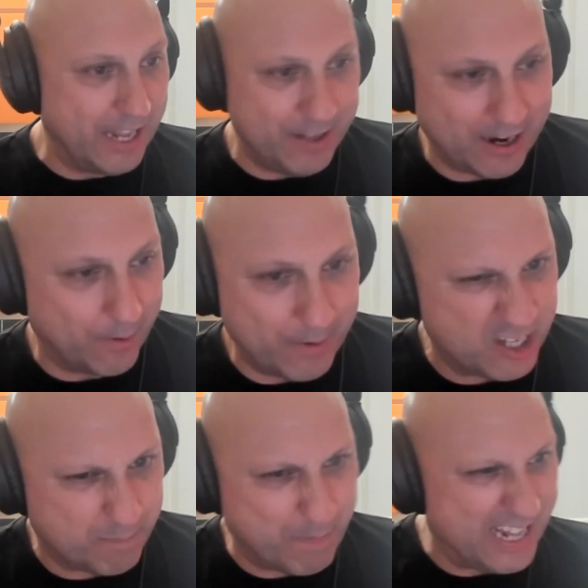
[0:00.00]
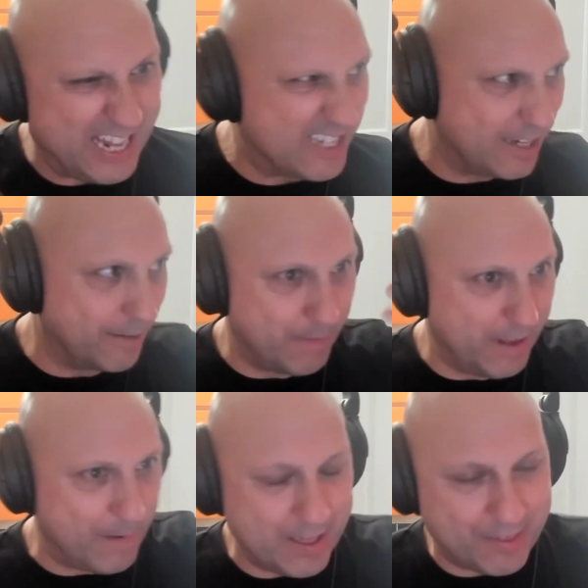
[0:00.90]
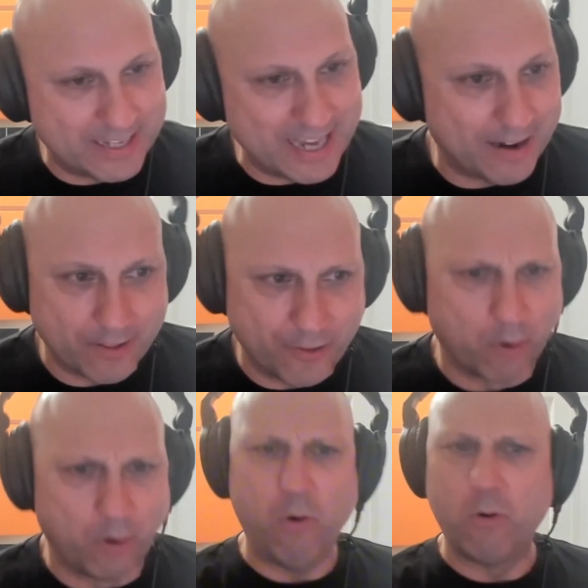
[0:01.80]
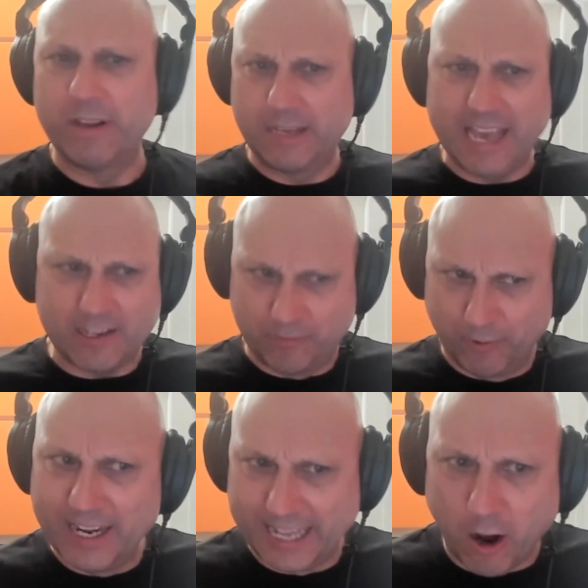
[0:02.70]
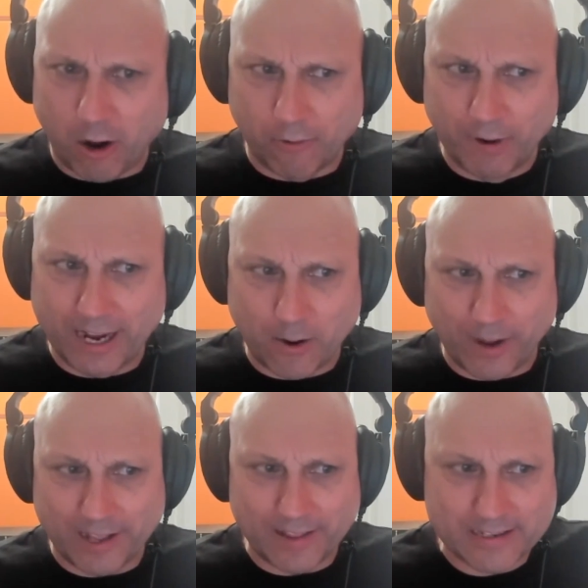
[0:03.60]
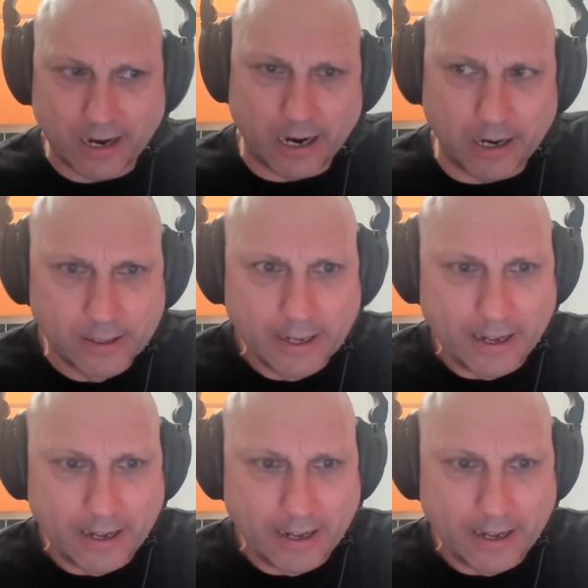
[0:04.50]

you know, we'd just been into Ibiza town and thought, oh, it gets really hot really quick, this car.